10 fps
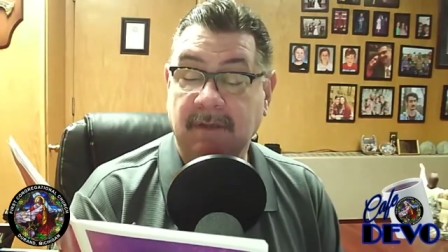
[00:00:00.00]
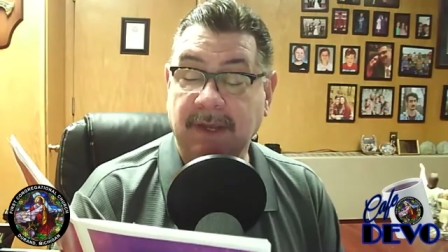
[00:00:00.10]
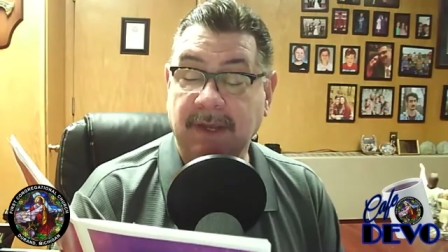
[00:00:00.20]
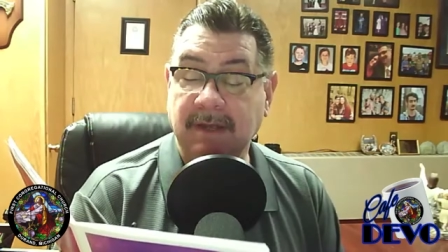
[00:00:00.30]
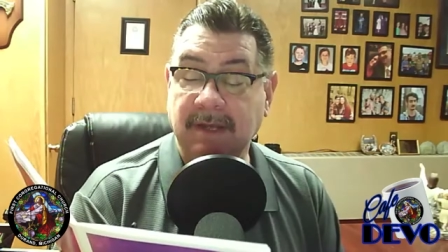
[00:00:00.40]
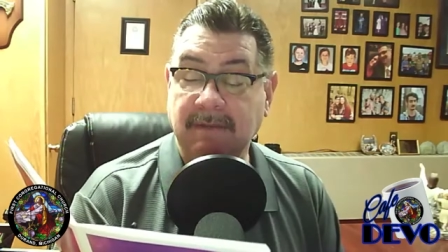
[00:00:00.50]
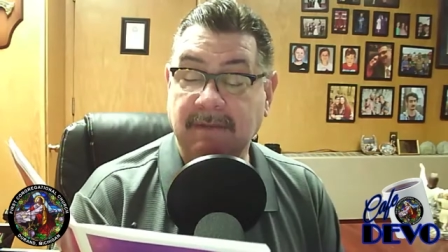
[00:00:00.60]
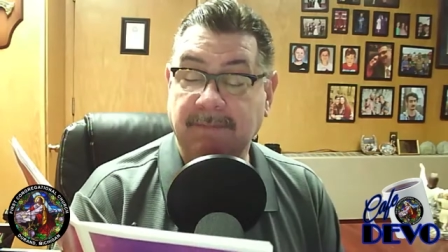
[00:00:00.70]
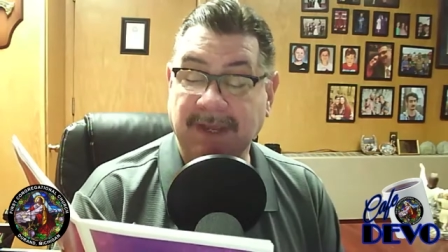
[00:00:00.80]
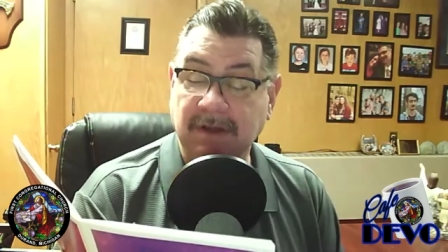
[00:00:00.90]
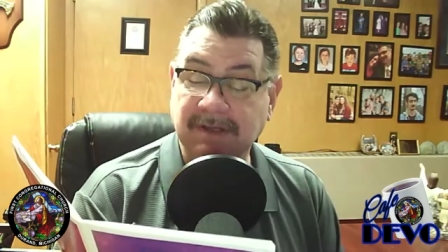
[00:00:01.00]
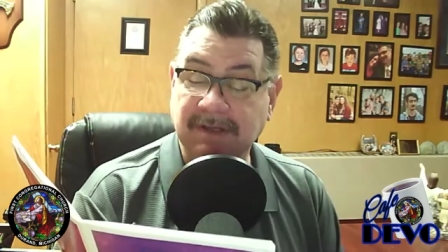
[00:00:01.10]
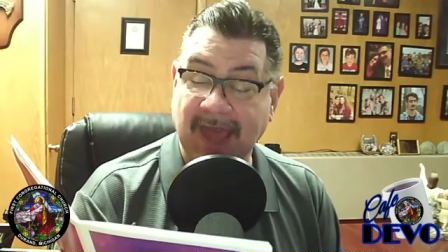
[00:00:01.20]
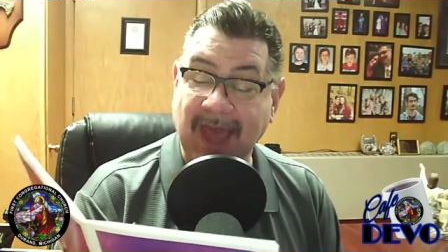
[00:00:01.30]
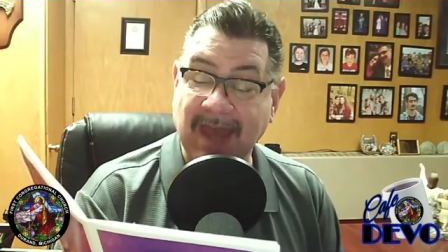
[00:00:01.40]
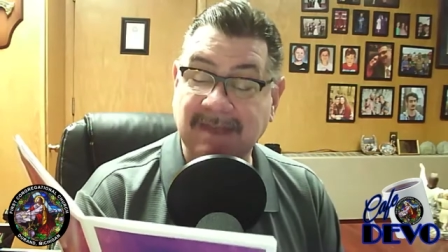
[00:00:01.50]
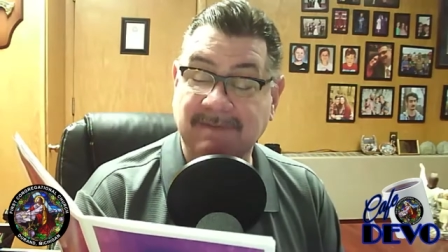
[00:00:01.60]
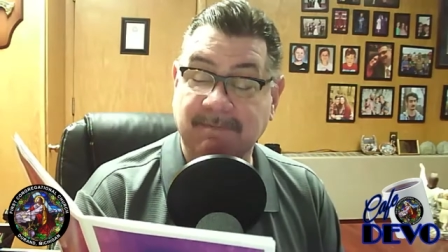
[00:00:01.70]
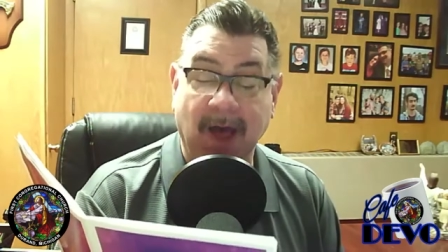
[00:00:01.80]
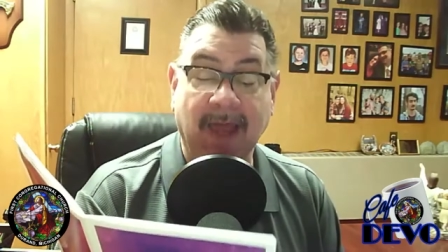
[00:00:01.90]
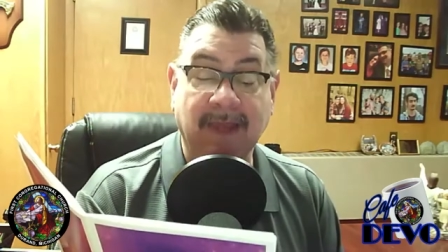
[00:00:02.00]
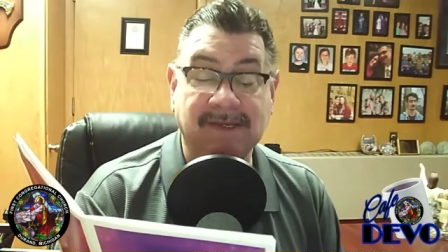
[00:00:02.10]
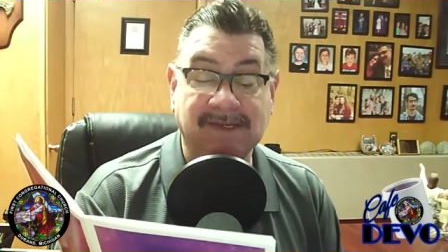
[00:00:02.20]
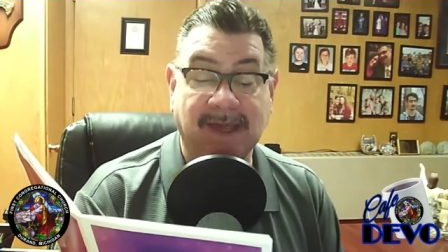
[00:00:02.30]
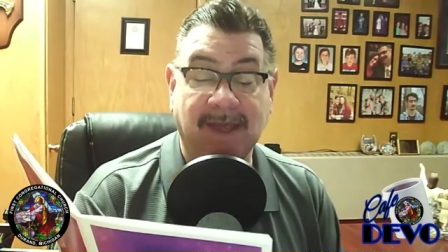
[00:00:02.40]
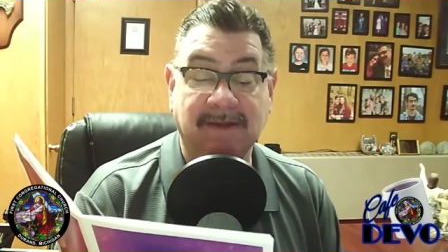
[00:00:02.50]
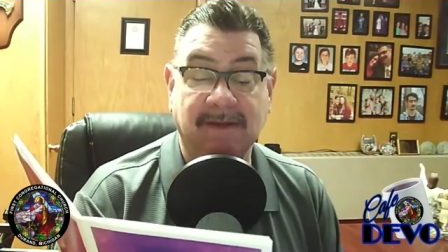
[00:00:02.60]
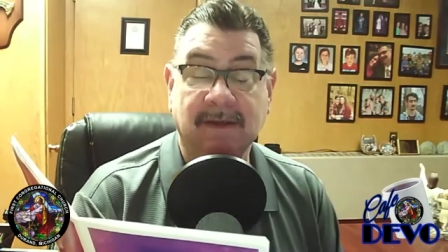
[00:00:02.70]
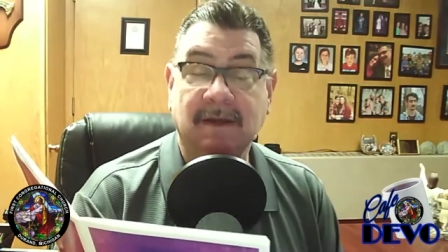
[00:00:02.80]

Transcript: because he, because he had his mind set